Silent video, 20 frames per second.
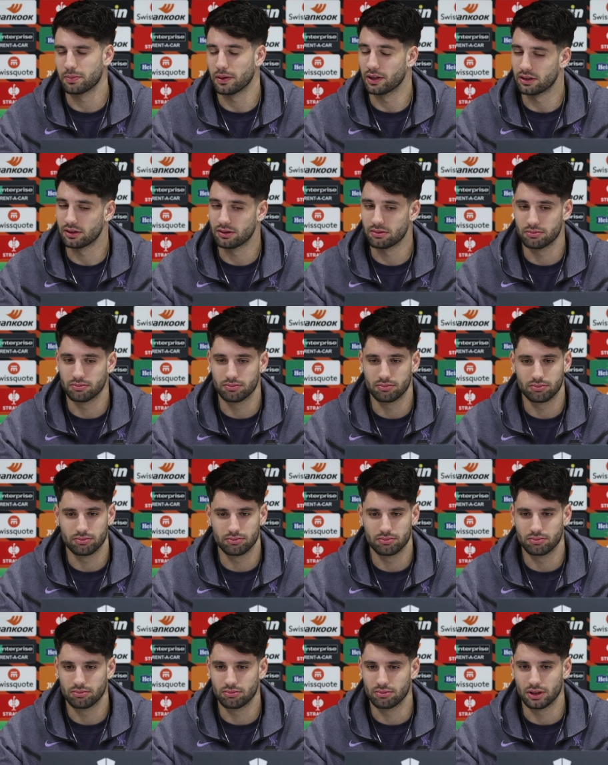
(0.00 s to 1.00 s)
But
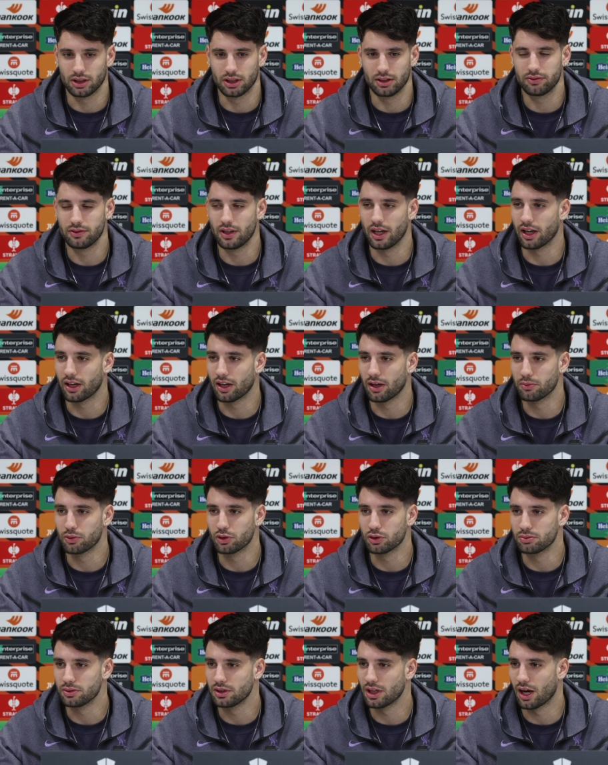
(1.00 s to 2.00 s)
if they come
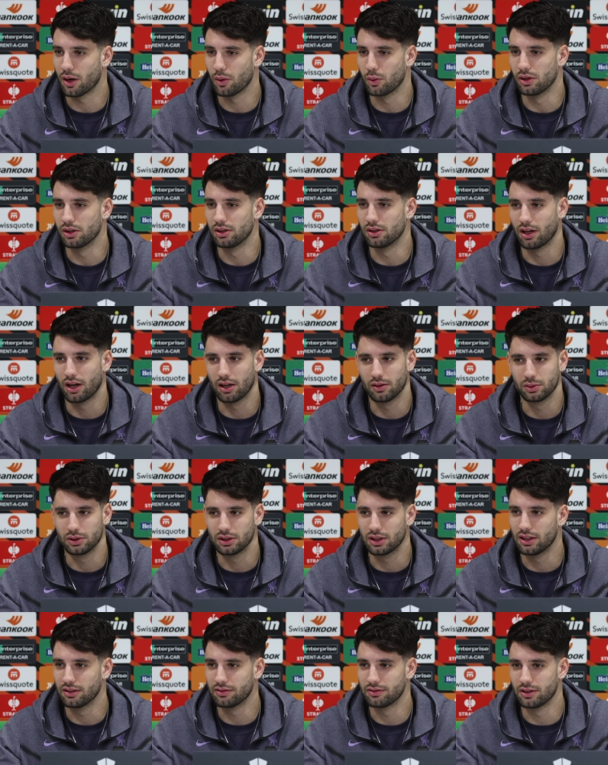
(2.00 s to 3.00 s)
to me, I will I
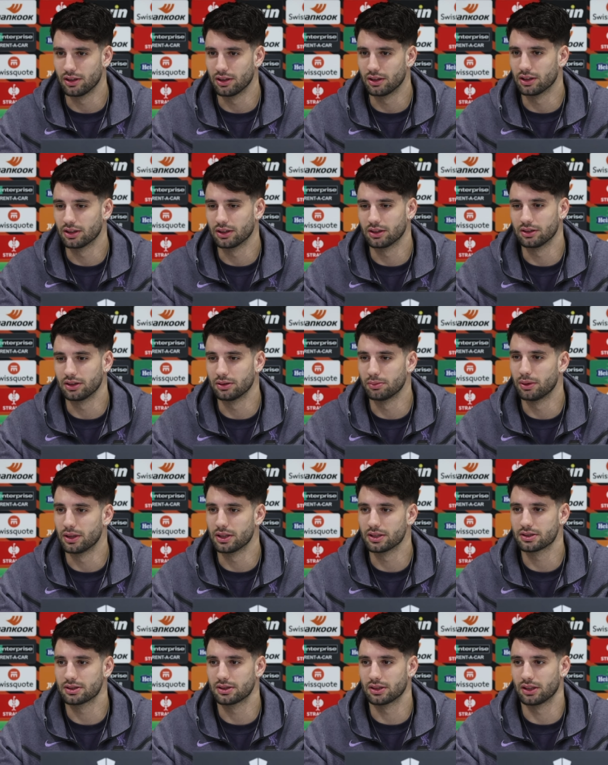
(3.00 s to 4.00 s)
will give the the
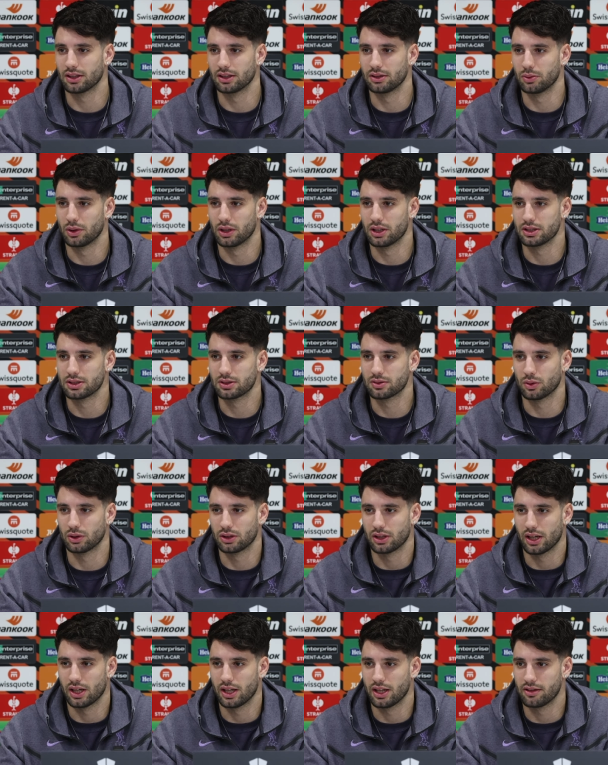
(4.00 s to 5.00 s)
best advice
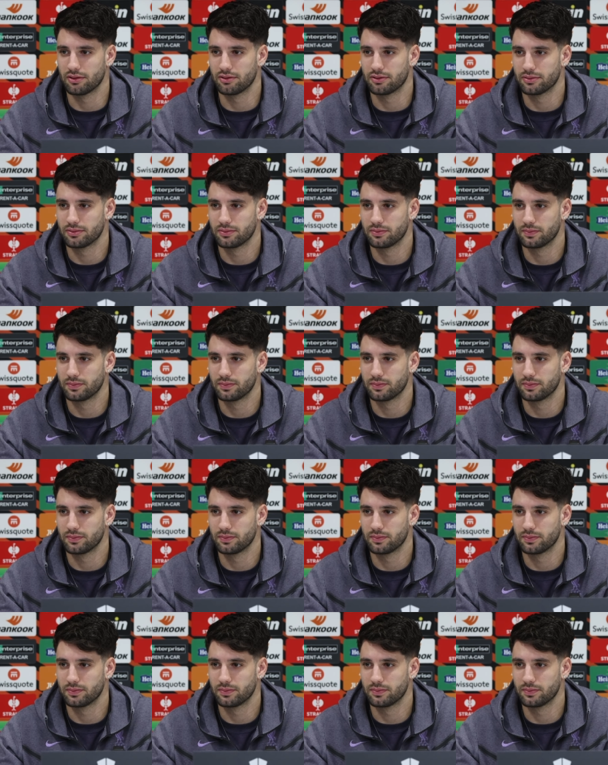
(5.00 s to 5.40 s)
what I have.